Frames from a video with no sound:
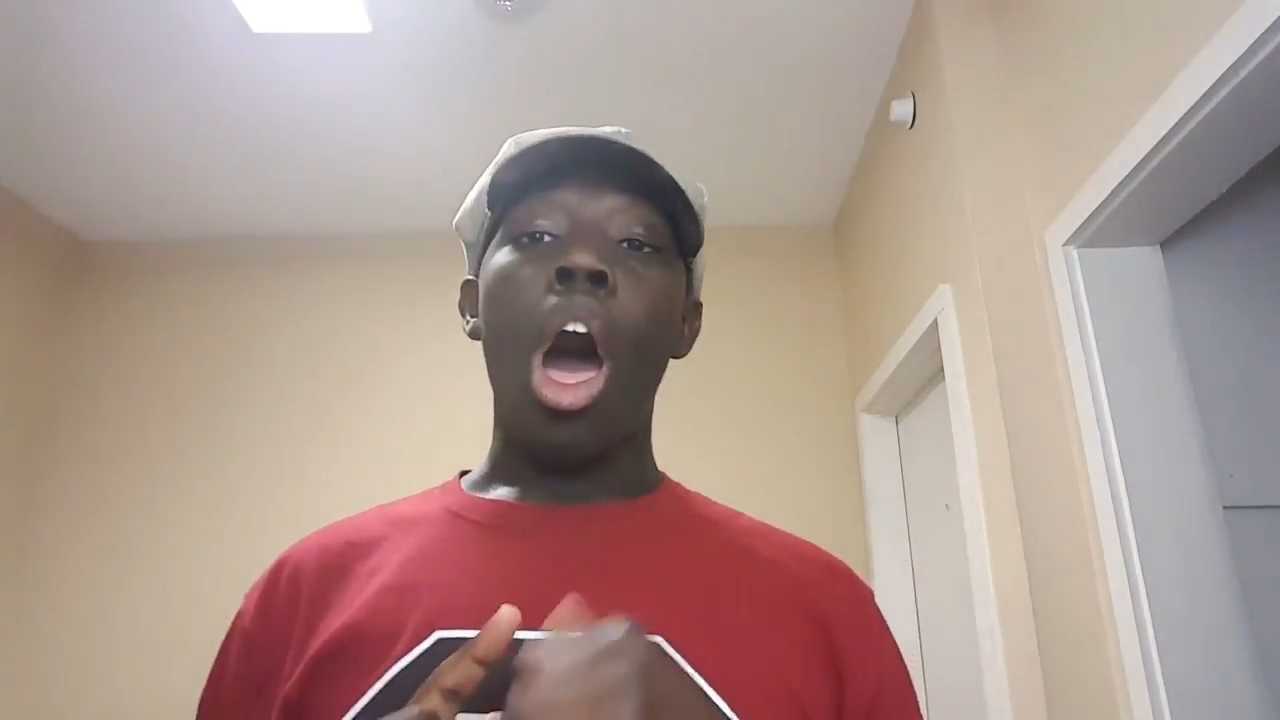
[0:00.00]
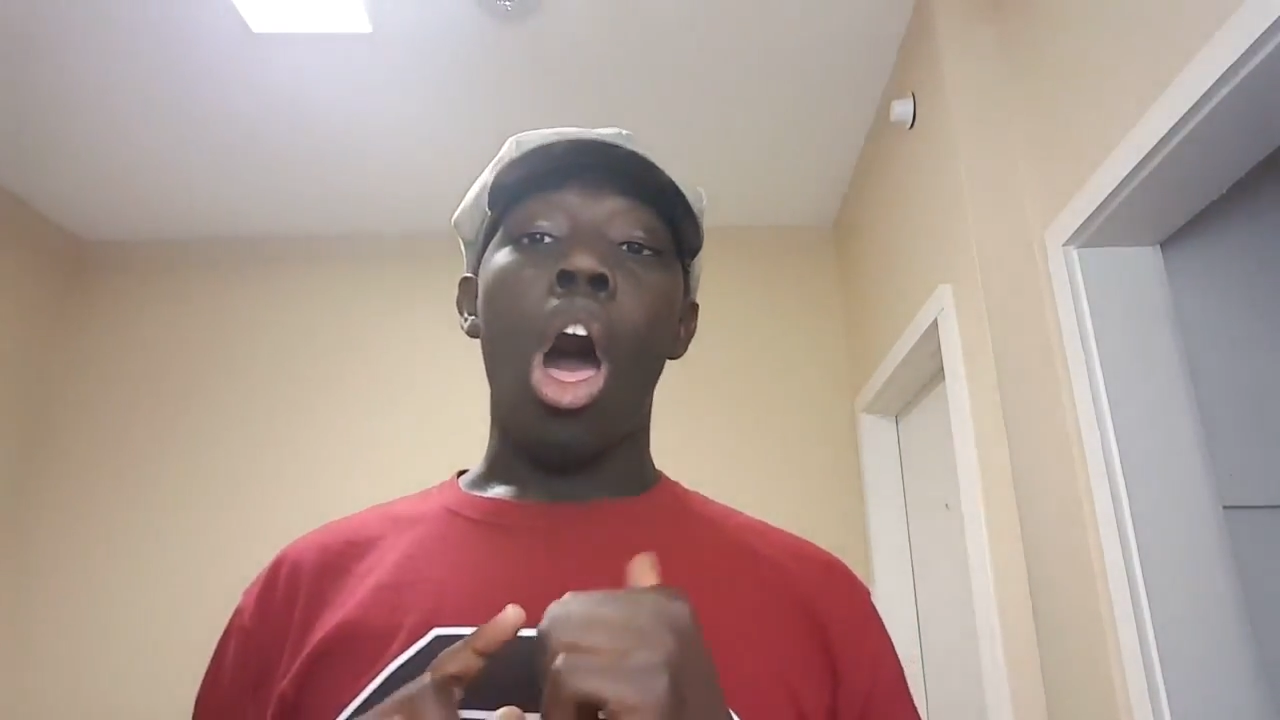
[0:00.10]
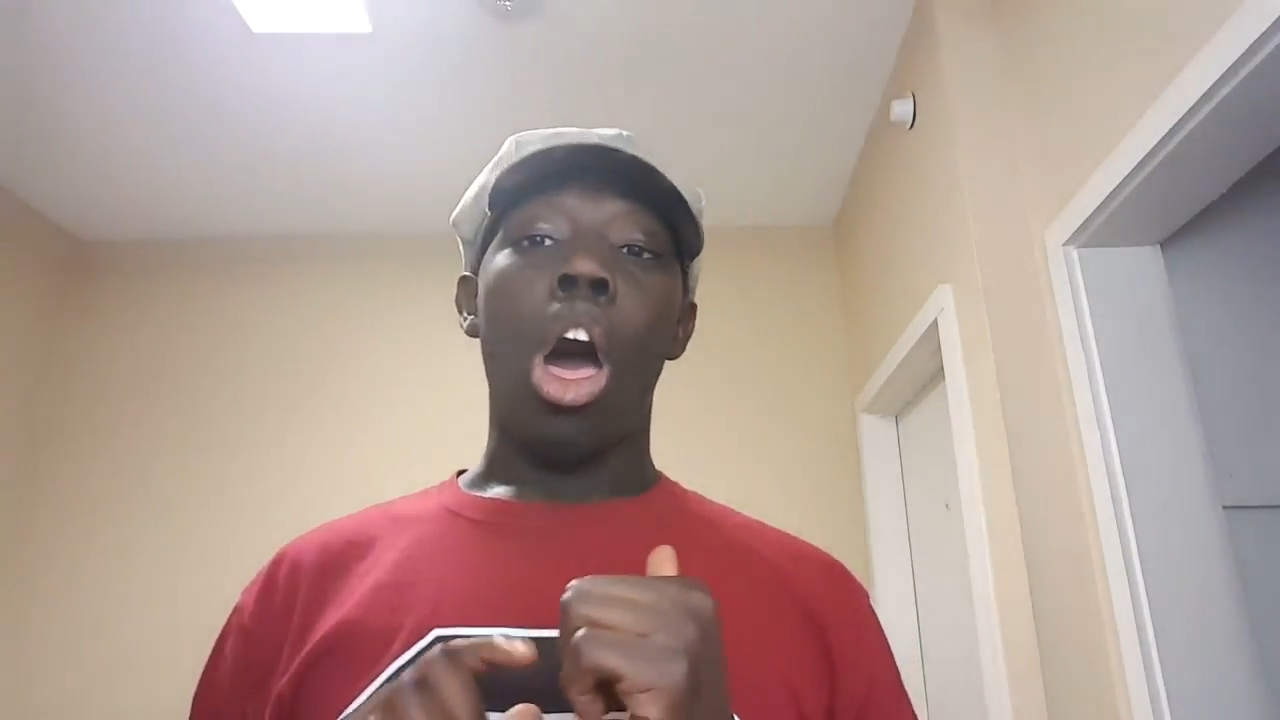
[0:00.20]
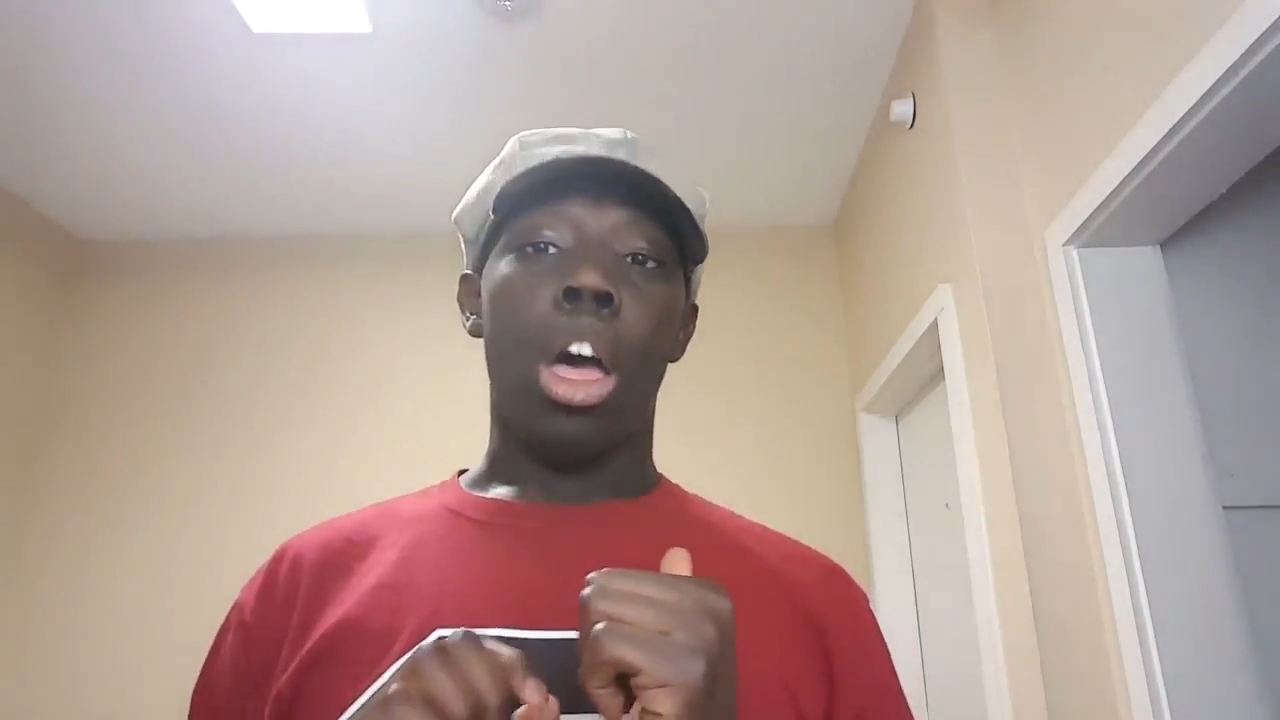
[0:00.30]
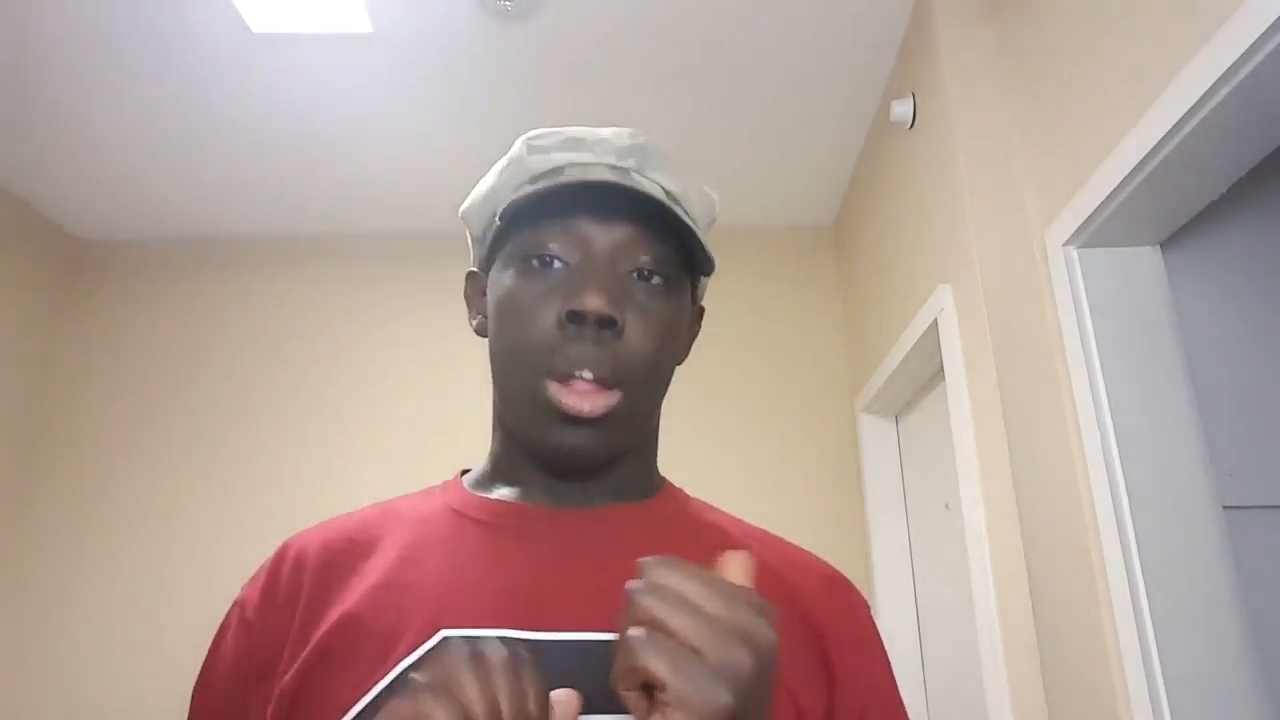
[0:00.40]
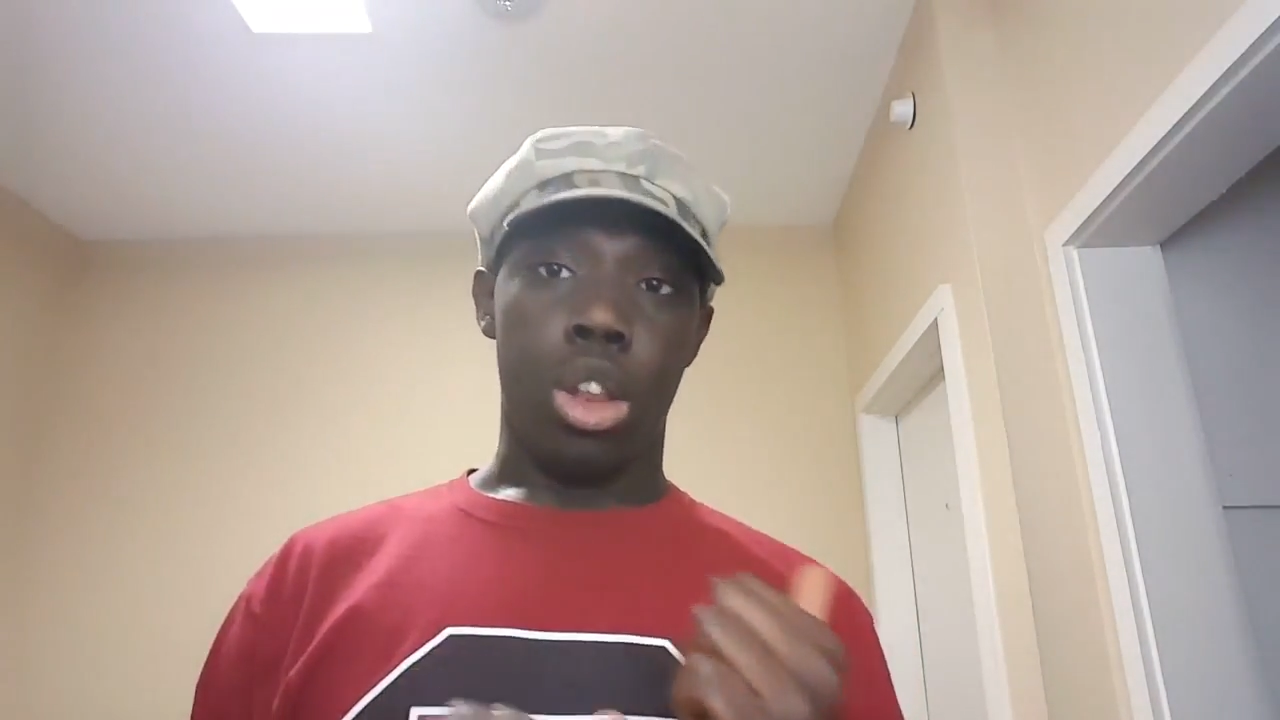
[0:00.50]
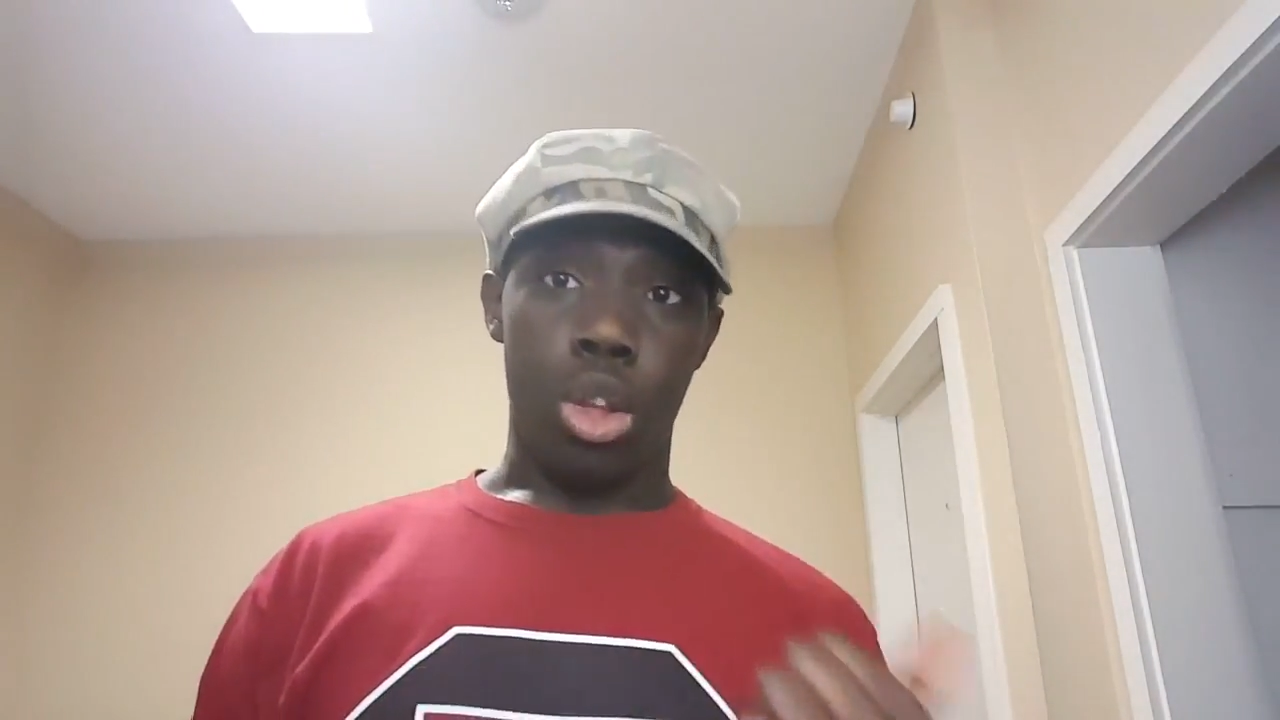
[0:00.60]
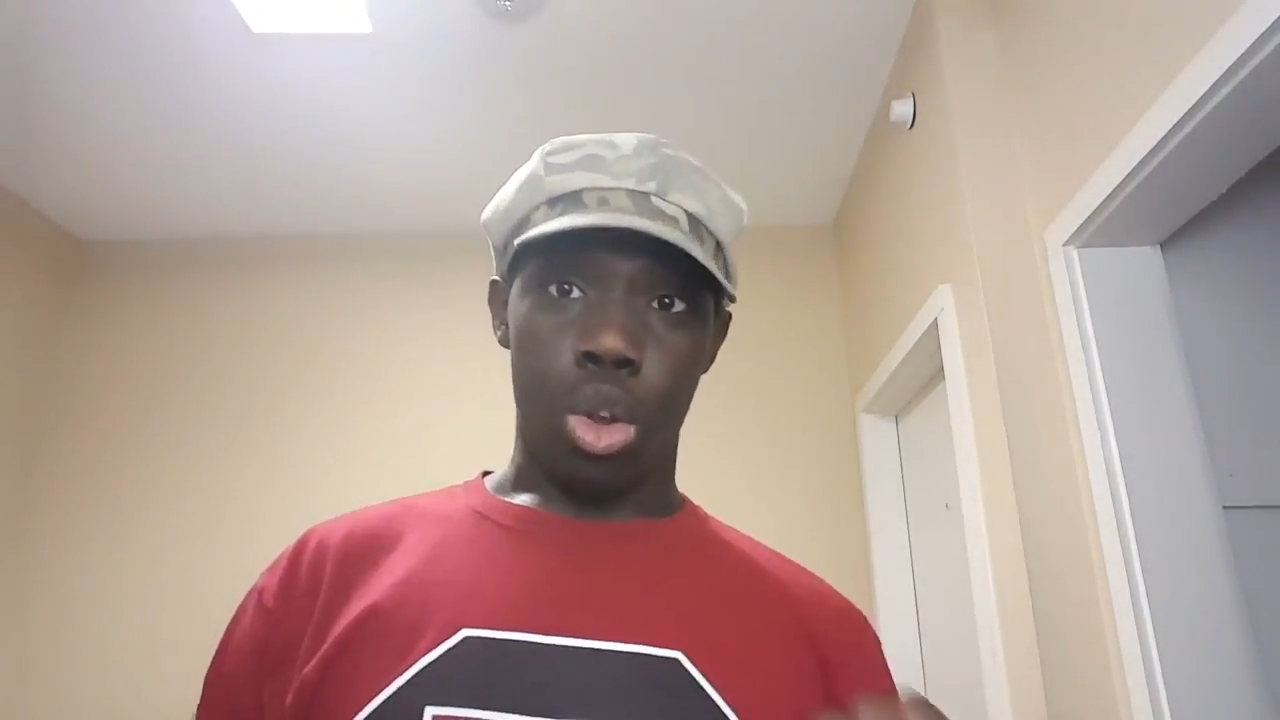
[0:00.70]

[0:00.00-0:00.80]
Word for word: on